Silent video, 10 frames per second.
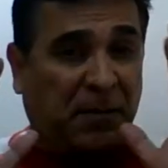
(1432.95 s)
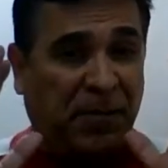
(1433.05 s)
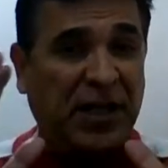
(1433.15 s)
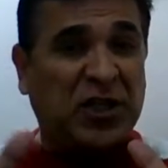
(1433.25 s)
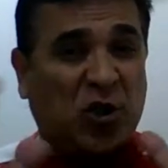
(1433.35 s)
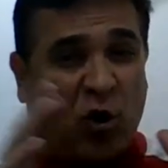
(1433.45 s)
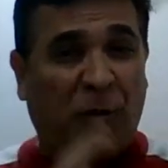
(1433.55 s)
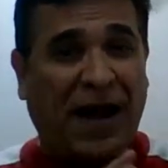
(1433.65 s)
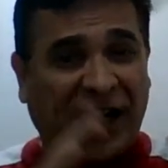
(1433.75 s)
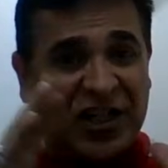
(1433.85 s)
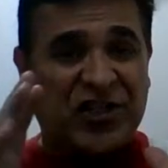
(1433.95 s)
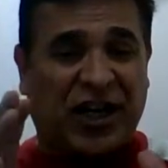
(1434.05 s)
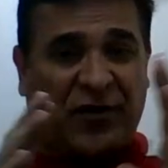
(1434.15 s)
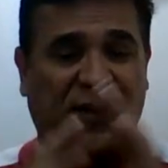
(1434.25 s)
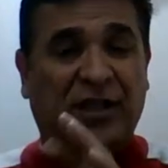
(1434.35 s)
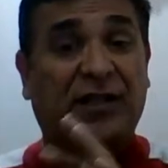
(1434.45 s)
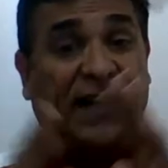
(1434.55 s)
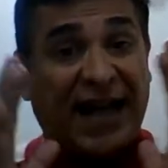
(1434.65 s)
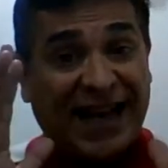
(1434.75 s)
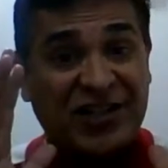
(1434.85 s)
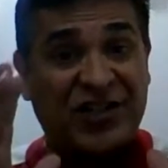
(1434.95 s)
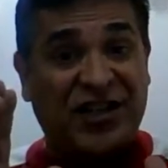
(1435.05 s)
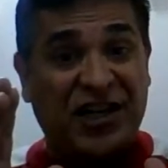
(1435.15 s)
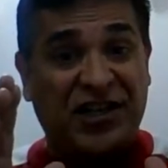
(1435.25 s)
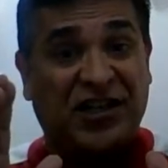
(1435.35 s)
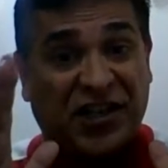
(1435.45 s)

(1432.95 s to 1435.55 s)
Please go back and check whether that accident